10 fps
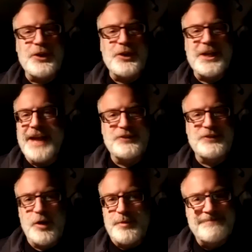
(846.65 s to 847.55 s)
the guy
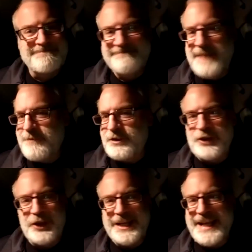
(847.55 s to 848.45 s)
sober. Never
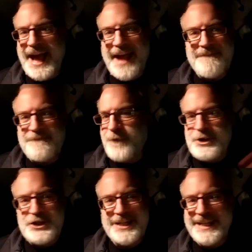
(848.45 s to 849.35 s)
saw the guy
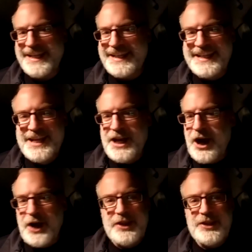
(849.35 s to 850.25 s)
functioning
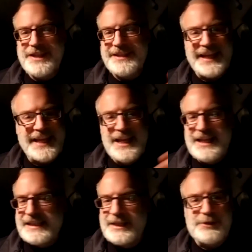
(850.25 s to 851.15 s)
other than
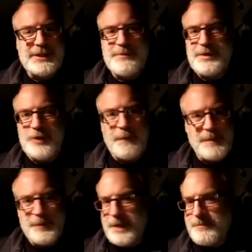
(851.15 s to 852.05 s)
literally we saw
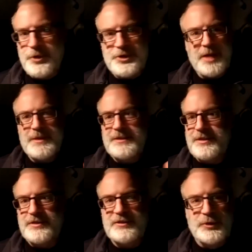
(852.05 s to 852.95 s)
people pushing him into
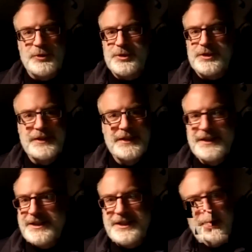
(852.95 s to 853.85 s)
the stool.
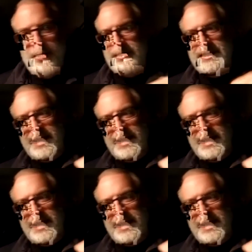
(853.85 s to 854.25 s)
And he'd have